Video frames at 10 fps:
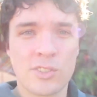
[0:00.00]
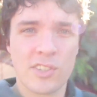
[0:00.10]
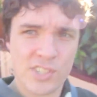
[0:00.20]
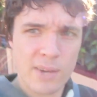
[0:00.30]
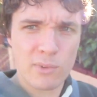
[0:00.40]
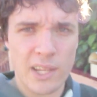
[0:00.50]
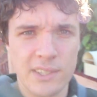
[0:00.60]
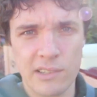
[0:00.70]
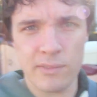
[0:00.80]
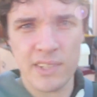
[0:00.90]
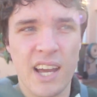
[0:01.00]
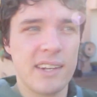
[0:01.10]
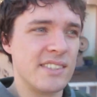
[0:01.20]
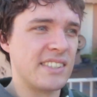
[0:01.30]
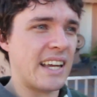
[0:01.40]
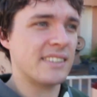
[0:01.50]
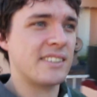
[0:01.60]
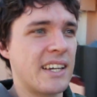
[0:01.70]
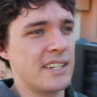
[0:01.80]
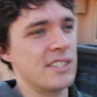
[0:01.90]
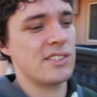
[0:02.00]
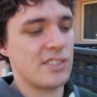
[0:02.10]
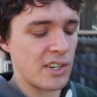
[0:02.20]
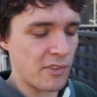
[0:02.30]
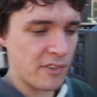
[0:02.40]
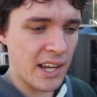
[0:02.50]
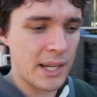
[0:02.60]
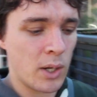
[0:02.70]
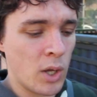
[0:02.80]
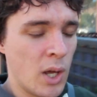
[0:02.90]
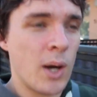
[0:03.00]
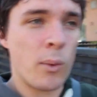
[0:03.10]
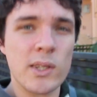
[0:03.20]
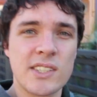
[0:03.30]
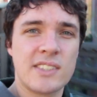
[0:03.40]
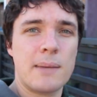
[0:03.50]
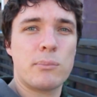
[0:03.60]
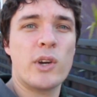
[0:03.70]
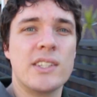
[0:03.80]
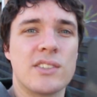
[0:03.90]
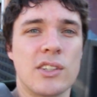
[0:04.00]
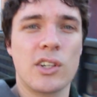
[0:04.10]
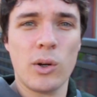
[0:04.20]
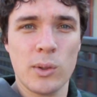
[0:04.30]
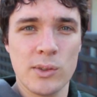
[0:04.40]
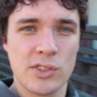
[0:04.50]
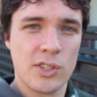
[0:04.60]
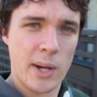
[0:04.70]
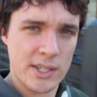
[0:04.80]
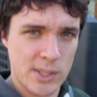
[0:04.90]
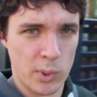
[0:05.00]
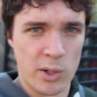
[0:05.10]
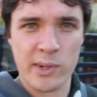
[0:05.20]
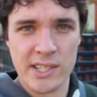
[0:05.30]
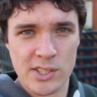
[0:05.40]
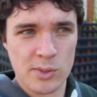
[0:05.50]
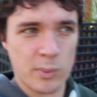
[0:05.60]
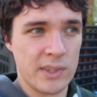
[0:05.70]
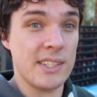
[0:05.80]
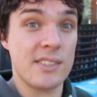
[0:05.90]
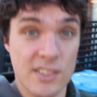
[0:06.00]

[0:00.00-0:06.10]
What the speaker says: So the general idea of the understand stage is to define what set points and goals do you actually want to reach with this